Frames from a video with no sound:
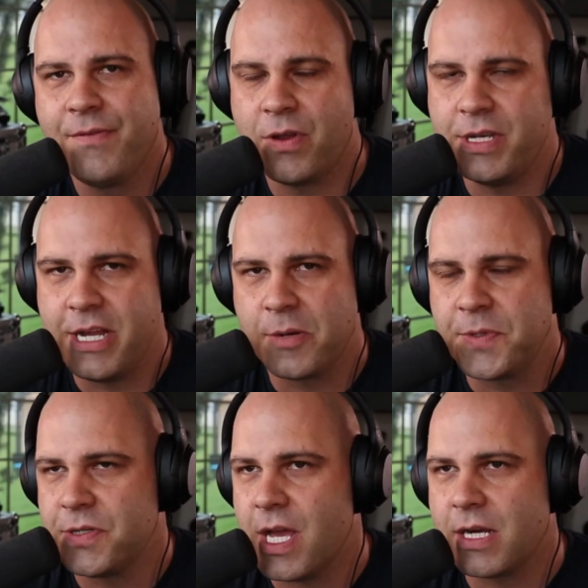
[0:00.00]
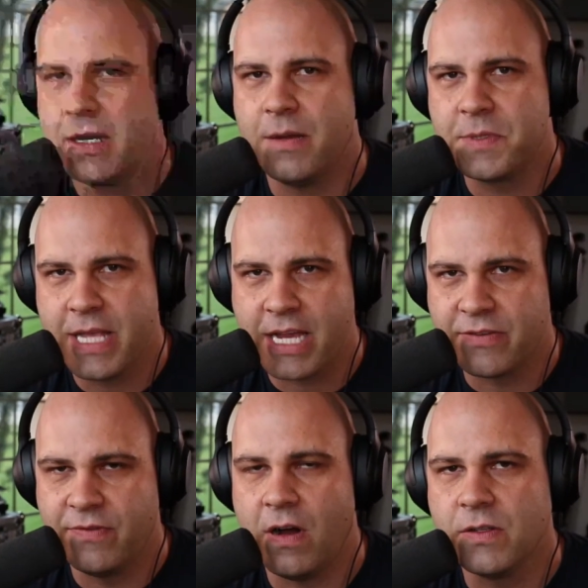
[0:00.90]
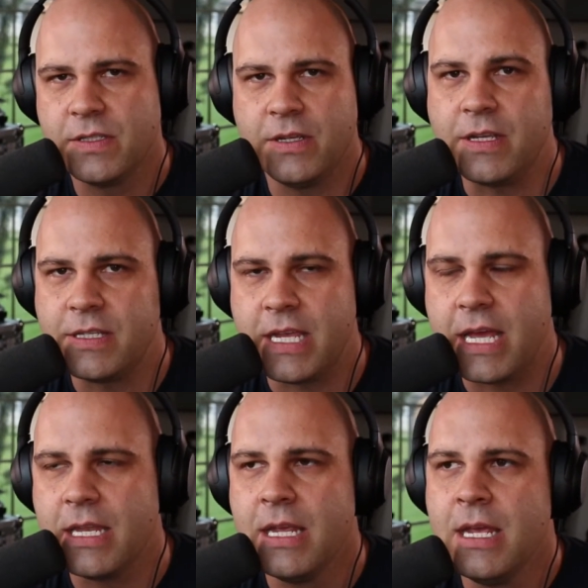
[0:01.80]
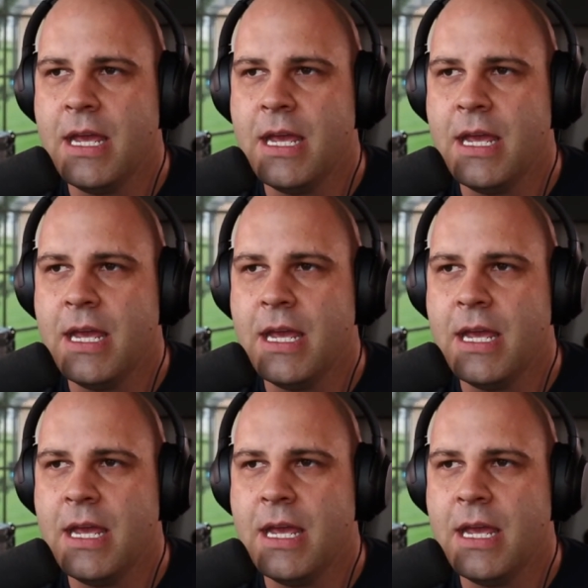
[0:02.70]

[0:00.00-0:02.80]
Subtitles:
Go to derrickmitchell.com/vault. You can see it.